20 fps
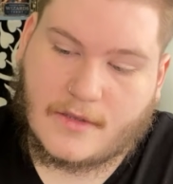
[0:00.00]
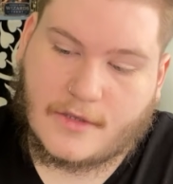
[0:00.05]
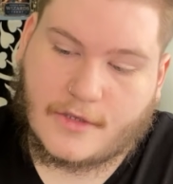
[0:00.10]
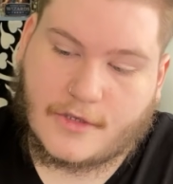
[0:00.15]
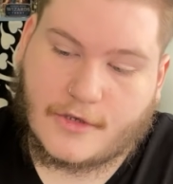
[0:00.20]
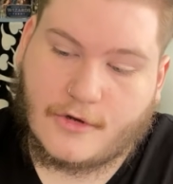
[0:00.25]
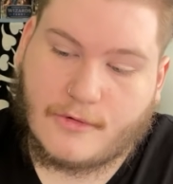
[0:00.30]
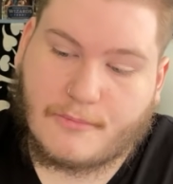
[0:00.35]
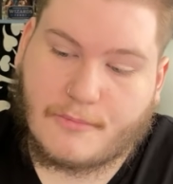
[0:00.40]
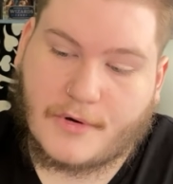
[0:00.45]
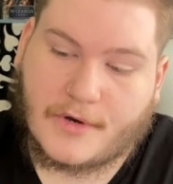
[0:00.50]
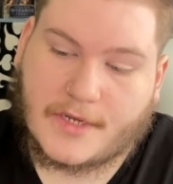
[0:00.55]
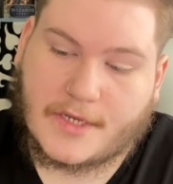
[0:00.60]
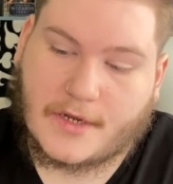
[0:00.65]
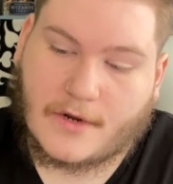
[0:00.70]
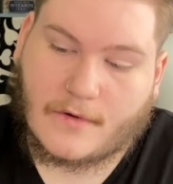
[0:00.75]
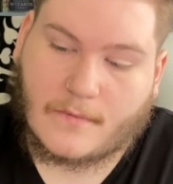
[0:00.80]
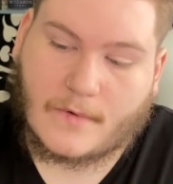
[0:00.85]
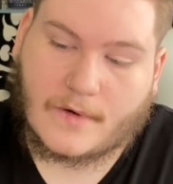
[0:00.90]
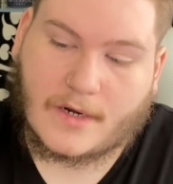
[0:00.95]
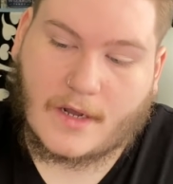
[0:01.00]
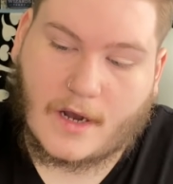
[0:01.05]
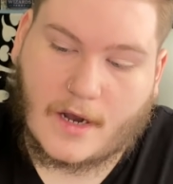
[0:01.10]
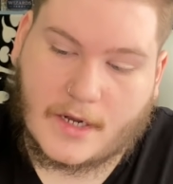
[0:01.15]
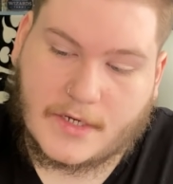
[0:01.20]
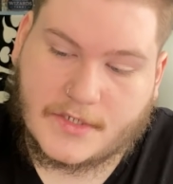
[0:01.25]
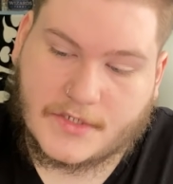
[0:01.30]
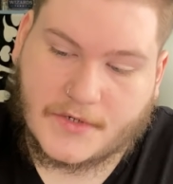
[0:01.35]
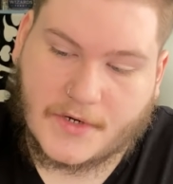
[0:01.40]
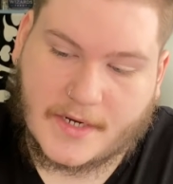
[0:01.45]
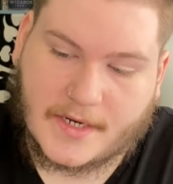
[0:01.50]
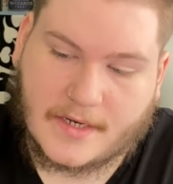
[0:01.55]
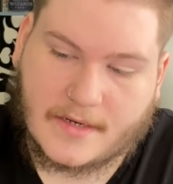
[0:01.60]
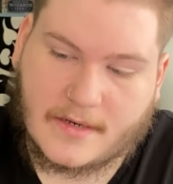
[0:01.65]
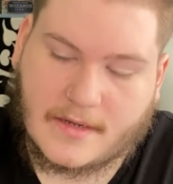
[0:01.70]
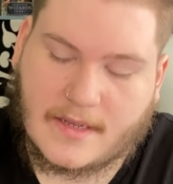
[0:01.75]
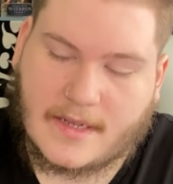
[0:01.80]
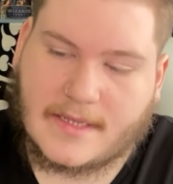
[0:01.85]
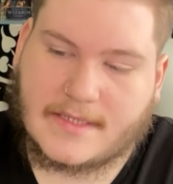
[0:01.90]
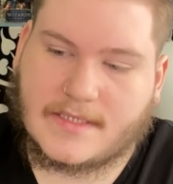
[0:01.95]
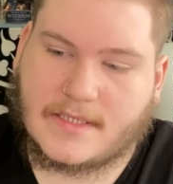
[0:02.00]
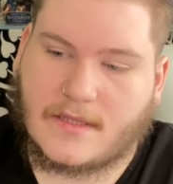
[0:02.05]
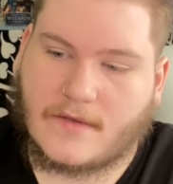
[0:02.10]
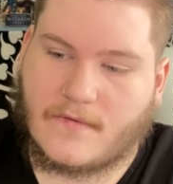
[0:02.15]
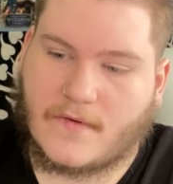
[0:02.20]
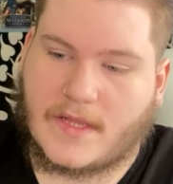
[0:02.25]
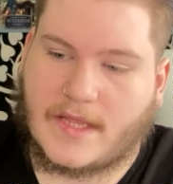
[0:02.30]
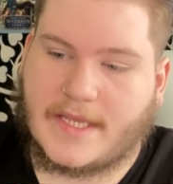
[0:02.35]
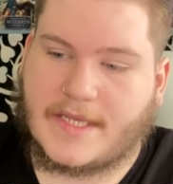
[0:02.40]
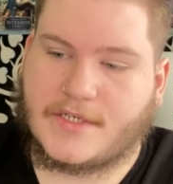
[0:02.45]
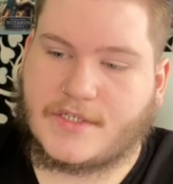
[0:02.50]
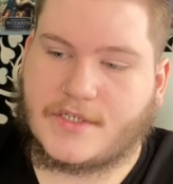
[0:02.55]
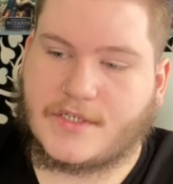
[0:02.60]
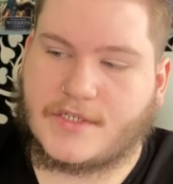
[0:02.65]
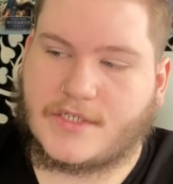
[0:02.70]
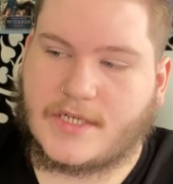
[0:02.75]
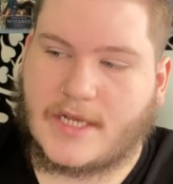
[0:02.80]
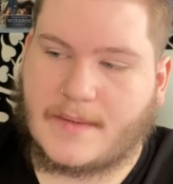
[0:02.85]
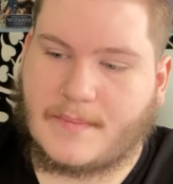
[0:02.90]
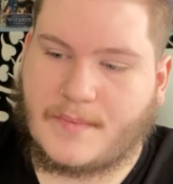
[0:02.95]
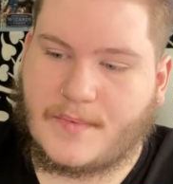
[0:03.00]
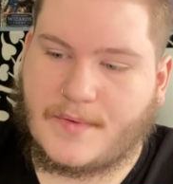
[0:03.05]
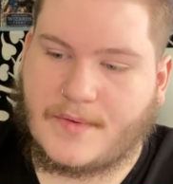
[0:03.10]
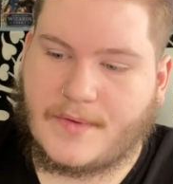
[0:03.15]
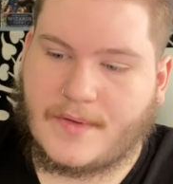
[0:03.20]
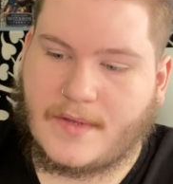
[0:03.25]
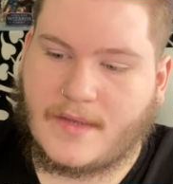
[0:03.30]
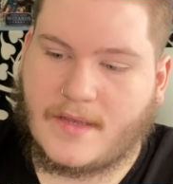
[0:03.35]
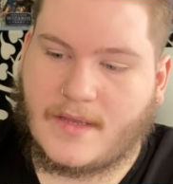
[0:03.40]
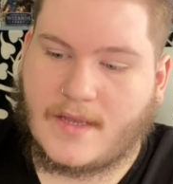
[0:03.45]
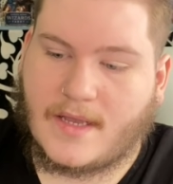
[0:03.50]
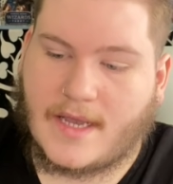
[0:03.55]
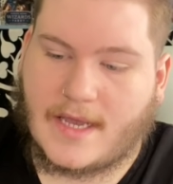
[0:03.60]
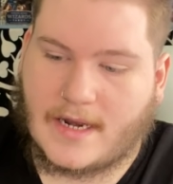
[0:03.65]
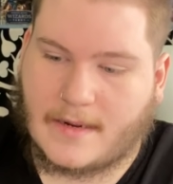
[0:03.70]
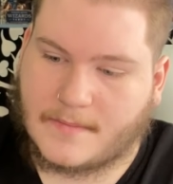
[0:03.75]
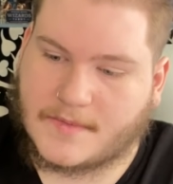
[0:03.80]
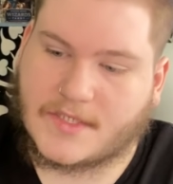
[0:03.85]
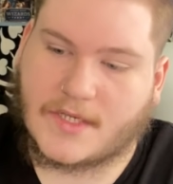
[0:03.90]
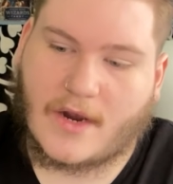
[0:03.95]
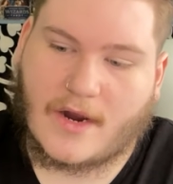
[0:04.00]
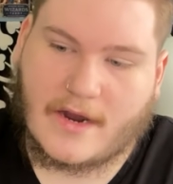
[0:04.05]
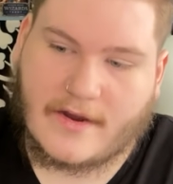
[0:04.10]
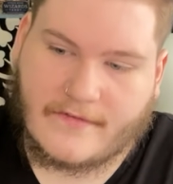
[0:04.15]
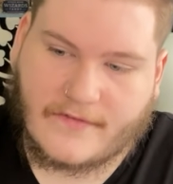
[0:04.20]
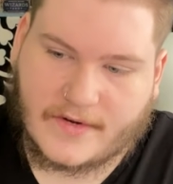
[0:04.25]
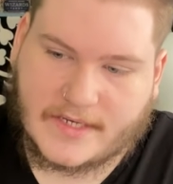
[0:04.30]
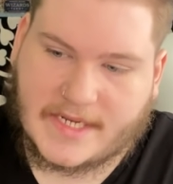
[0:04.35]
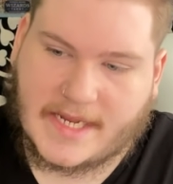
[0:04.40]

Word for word: You put your 100 into the relationship. And I'm sorry for